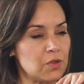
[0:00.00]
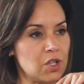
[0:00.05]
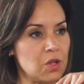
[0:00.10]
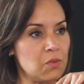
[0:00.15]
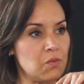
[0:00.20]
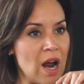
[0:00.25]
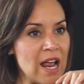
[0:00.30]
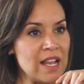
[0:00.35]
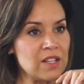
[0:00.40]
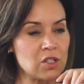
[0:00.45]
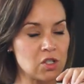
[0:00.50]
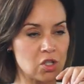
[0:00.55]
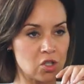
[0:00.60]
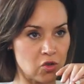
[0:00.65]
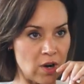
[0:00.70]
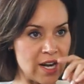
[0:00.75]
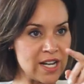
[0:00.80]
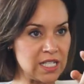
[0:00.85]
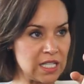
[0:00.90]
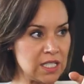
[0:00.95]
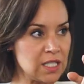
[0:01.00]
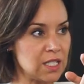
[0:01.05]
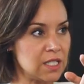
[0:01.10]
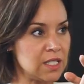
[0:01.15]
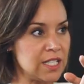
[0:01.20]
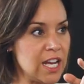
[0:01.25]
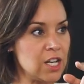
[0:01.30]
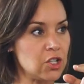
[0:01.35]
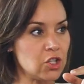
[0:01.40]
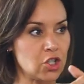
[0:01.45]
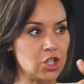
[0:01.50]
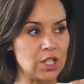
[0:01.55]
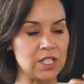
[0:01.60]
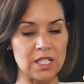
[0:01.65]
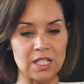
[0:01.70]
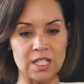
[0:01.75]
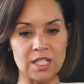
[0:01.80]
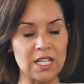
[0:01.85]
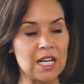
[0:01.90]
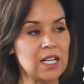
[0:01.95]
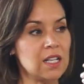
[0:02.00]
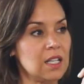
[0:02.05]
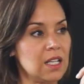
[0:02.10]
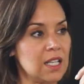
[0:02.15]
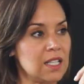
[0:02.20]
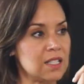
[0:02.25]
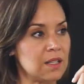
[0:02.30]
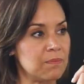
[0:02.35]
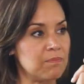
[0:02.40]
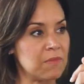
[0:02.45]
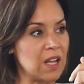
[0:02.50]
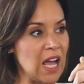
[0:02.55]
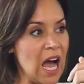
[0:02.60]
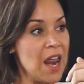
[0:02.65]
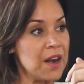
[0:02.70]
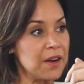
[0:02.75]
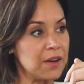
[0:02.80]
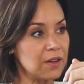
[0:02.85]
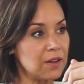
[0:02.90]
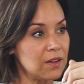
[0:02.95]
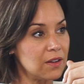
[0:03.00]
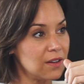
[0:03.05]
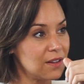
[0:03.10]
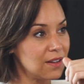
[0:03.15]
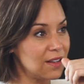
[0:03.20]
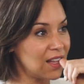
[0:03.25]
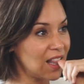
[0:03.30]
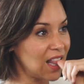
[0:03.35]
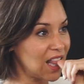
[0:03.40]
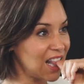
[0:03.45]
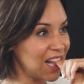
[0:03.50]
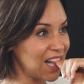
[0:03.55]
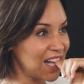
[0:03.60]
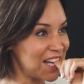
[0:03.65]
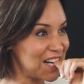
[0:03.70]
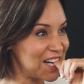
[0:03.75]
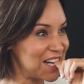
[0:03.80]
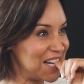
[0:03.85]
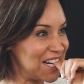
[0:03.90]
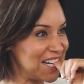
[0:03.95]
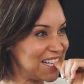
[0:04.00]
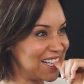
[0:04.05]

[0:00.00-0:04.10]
She runs straight into danger. She's as subtle as a gun. Yeah. You know.